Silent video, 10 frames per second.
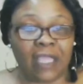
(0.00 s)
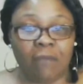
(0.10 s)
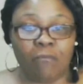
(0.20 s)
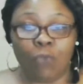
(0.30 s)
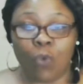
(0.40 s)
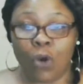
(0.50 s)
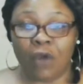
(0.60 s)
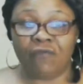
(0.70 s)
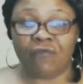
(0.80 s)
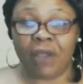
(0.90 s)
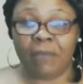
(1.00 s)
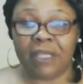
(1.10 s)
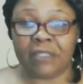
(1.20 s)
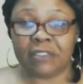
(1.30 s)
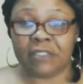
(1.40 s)
get more from
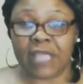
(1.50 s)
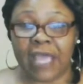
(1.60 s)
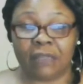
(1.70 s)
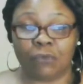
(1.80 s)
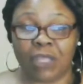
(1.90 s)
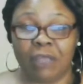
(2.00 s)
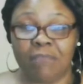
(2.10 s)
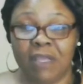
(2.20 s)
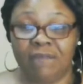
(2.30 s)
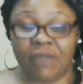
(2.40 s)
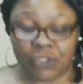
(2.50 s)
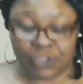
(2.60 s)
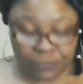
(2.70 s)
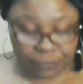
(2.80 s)
it that can benefit you.